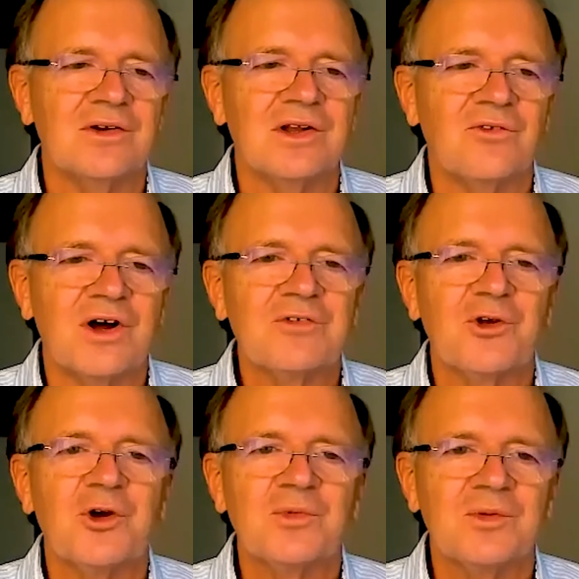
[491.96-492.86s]
in rough
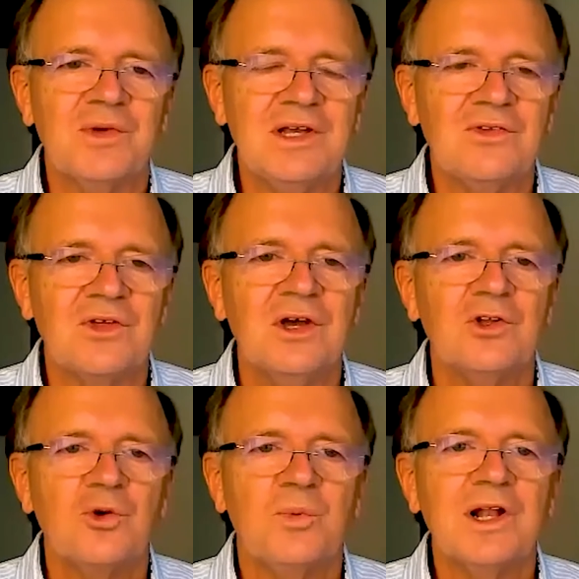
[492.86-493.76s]
terms, it means
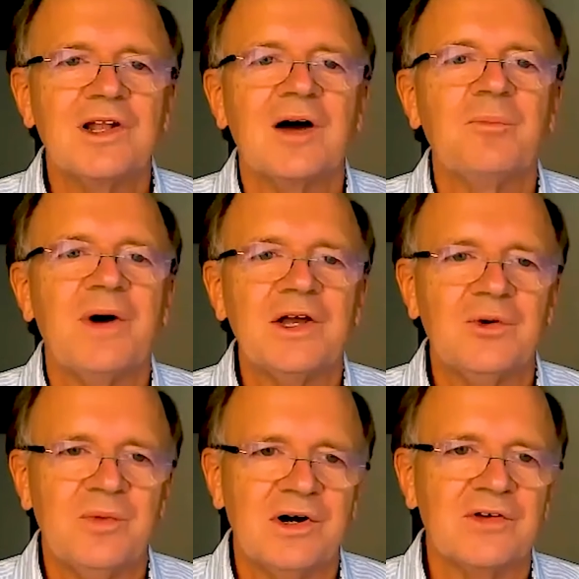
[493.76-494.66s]
to build up
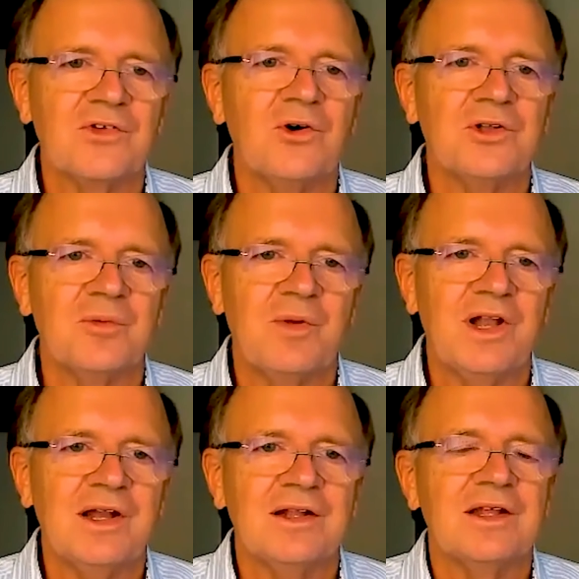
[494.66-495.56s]
biomass on the
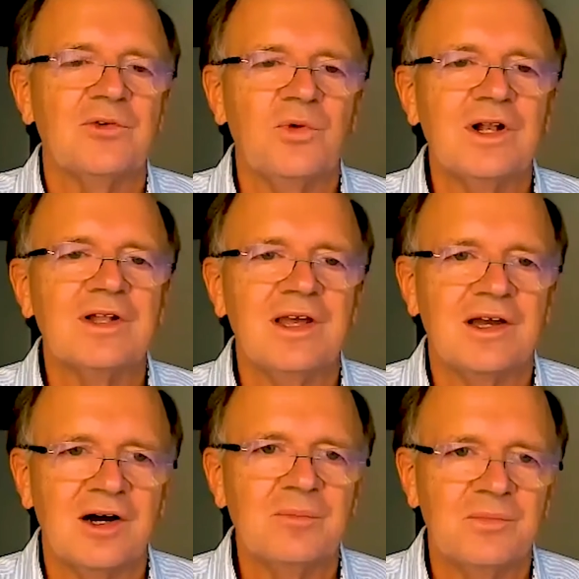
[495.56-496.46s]
planet that will take
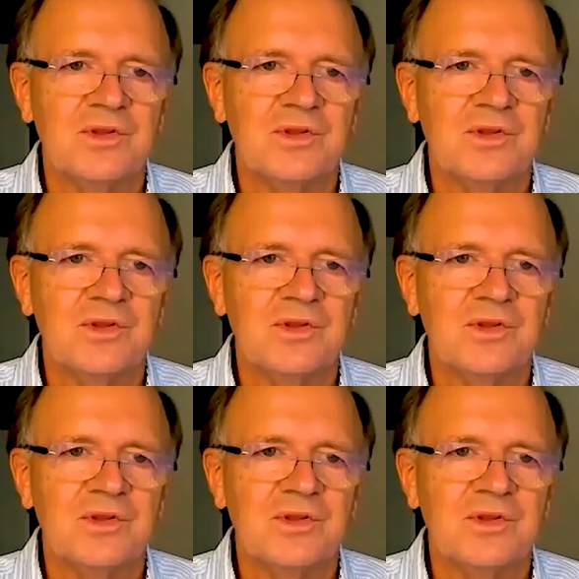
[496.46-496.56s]
up